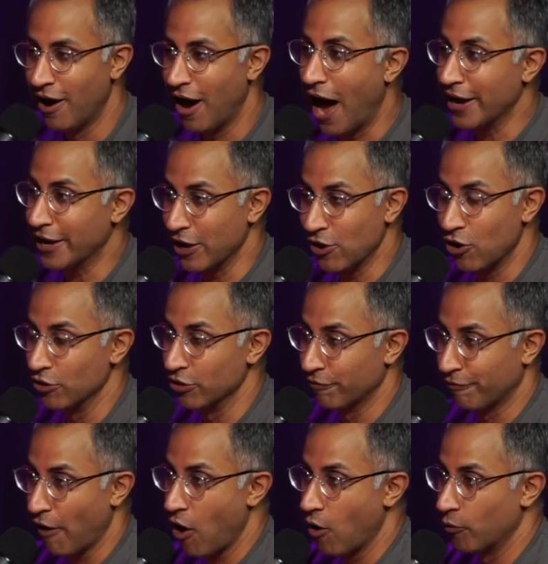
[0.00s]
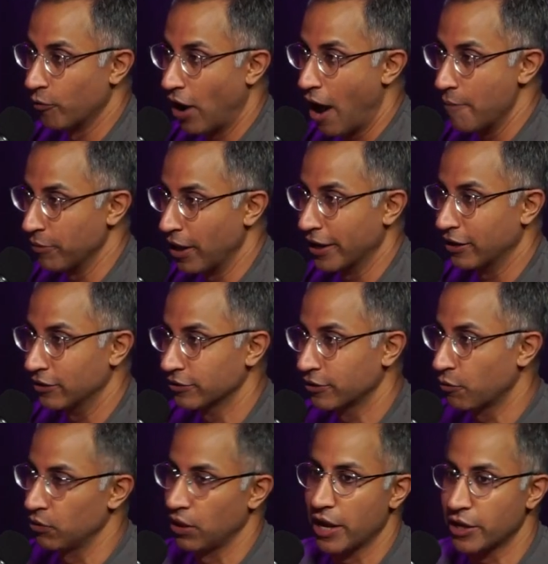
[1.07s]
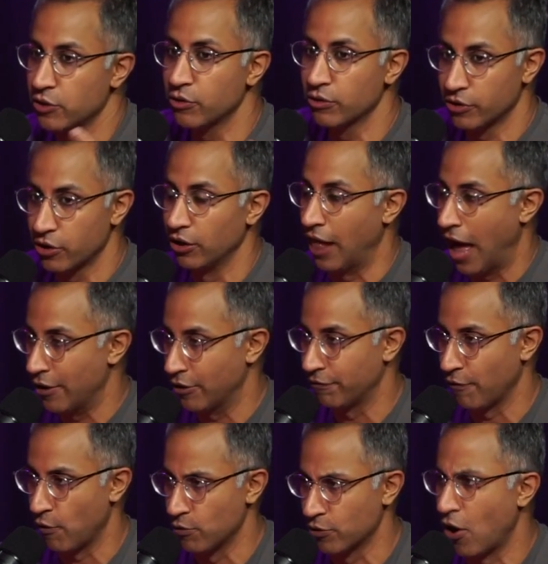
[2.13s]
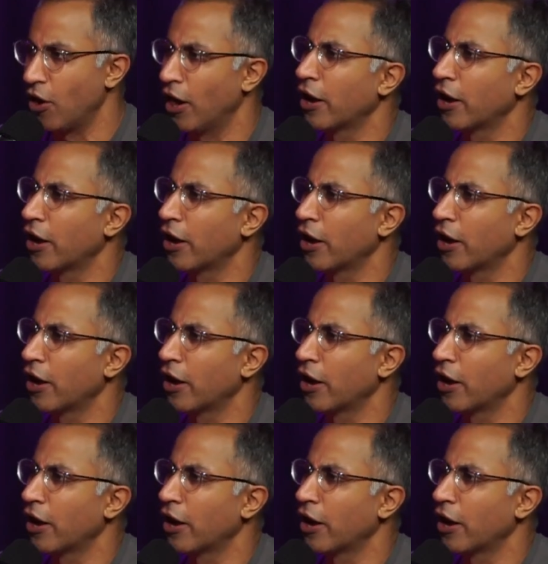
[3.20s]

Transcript: I get her on the phone. I'm like, they were like, you, you're allowed a phone call.